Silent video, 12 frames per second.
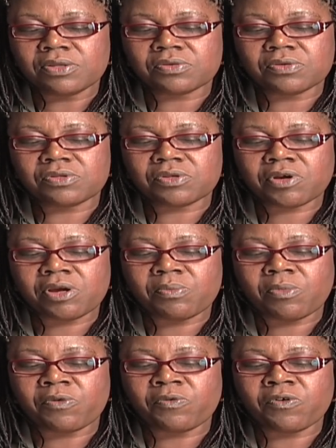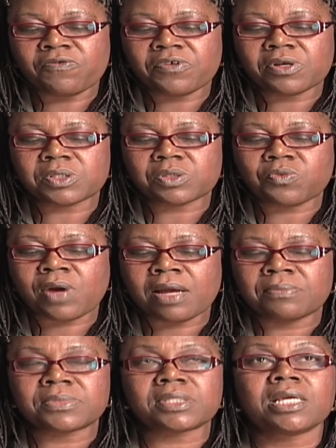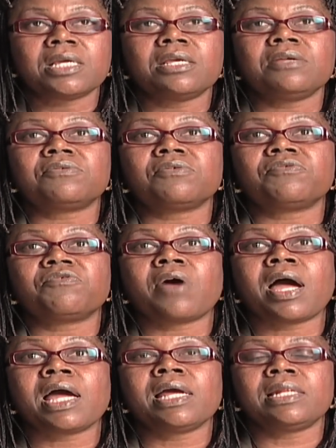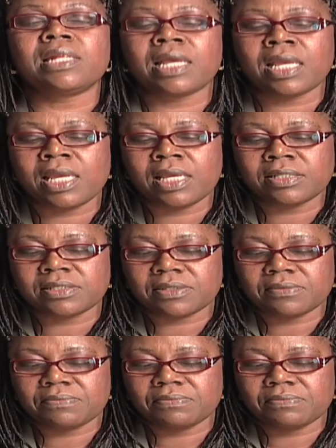to turn Monrovia swamps into dry land.